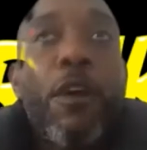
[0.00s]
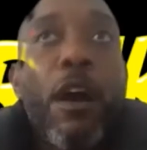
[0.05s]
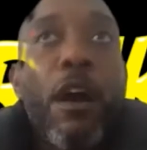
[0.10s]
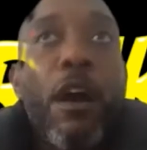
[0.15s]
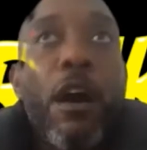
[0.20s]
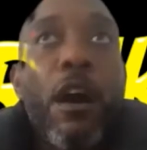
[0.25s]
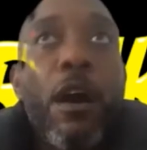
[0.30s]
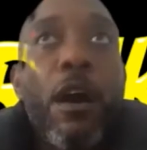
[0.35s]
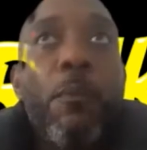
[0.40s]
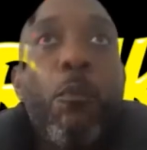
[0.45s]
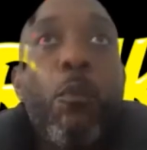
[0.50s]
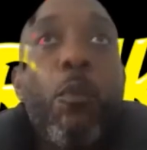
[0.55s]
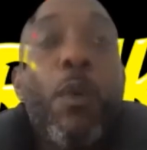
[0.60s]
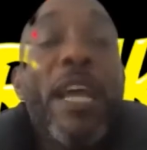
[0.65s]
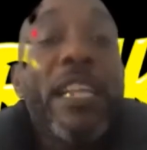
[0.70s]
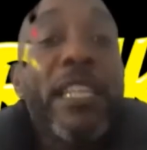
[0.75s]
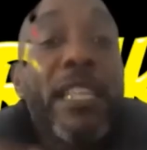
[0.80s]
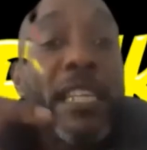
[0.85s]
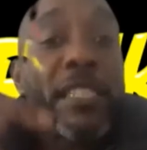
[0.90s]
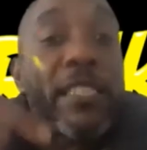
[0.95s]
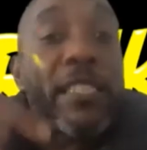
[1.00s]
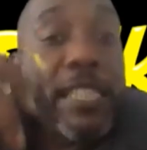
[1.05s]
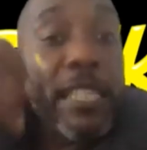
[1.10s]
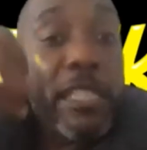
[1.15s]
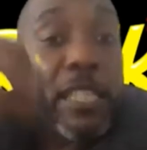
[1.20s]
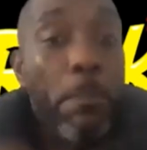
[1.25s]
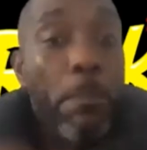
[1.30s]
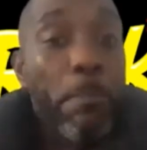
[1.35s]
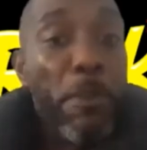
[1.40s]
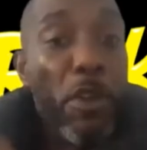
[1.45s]
Um, where does, does
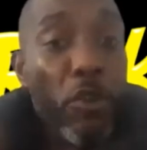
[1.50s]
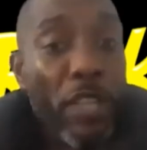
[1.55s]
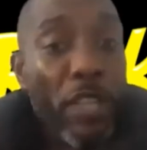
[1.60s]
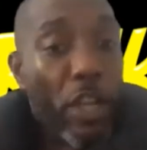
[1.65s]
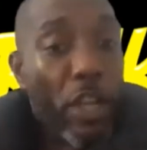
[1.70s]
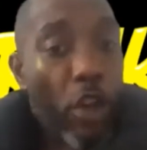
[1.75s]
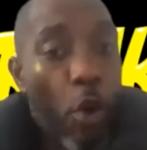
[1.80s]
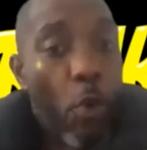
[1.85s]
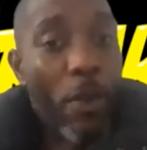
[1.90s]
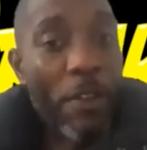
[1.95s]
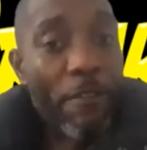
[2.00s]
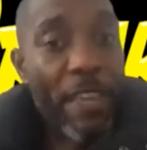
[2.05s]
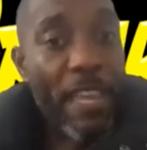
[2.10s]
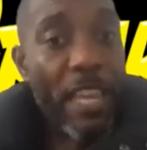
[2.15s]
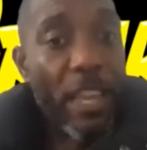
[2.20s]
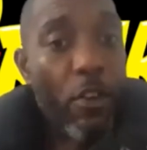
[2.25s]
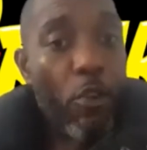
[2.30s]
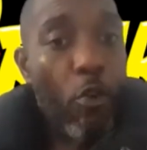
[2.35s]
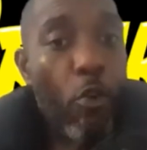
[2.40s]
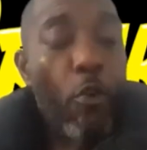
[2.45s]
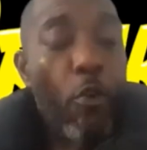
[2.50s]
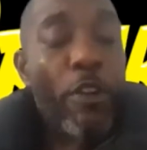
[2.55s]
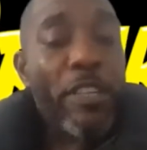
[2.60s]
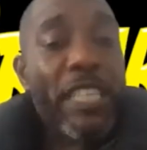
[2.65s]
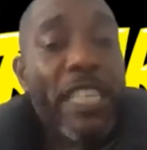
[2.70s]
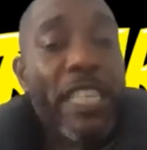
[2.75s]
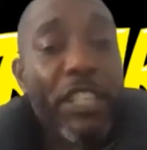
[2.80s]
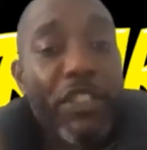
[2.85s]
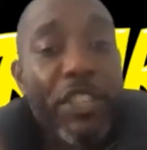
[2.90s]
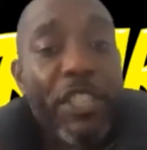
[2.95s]
the music go with it? Or is
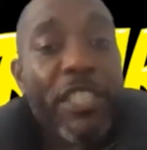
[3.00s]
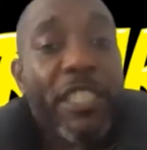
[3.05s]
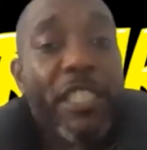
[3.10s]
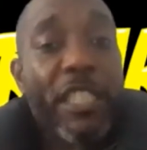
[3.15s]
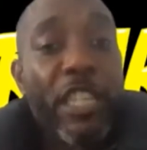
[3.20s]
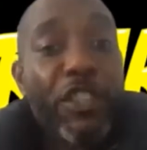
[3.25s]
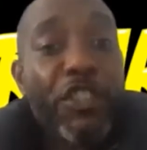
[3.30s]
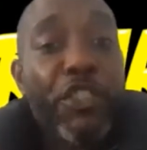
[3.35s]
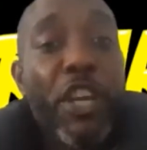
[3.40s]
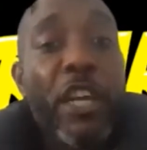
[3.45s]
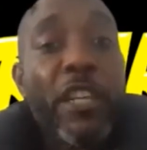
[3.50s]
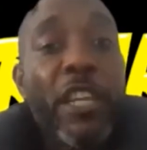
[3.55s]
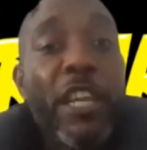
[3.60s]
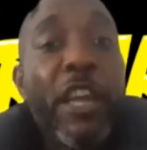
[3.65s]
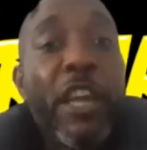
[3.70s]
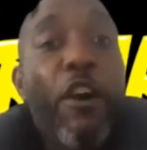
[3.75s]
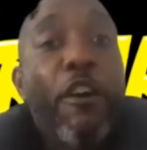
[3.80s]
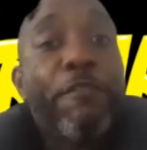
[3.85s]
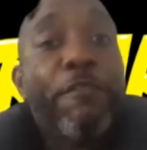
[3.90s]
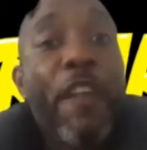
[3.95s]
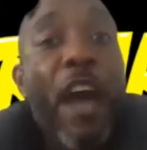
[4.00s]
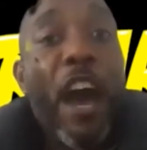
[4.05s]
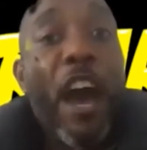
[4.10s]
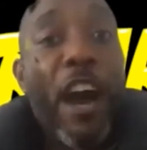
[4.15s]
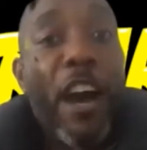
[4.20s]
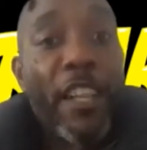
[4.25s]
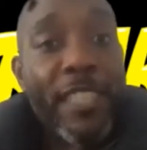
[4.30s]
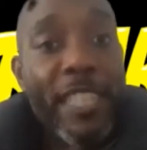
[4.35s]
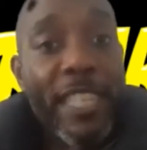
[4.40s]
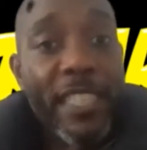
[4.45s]
it just the journey of the
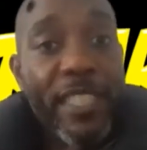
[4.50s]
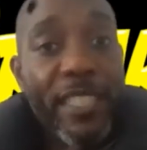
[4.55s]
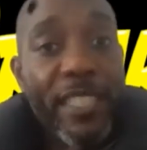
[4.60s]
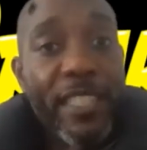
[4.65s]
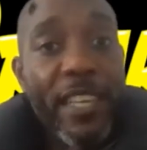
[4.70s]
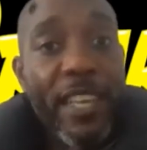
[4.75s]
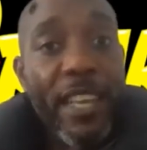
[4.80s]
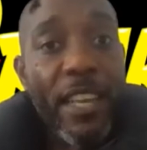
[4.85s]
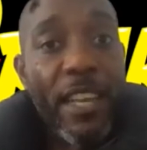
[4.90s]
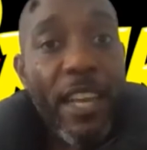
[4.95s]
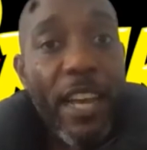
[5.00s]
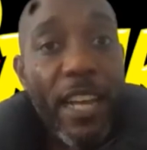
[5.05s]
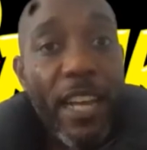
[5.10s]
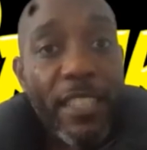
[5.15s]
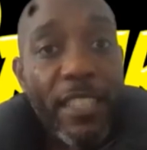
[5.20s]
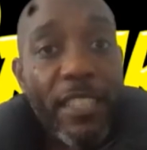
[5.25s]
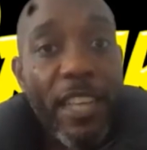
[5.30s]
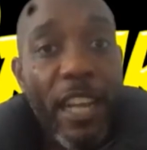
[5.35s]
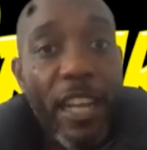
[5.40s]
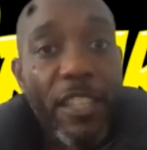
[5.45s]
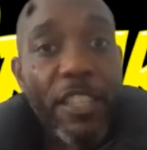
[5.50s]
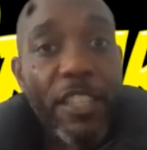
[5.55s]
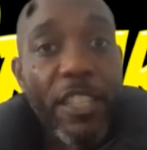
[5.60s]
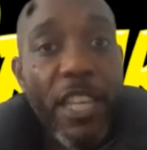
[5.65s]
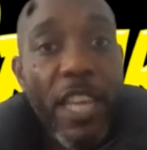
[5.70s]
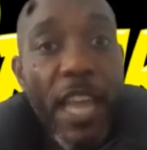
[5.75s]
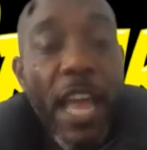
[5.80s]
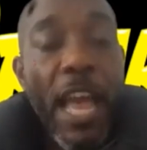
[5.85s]
artist as such?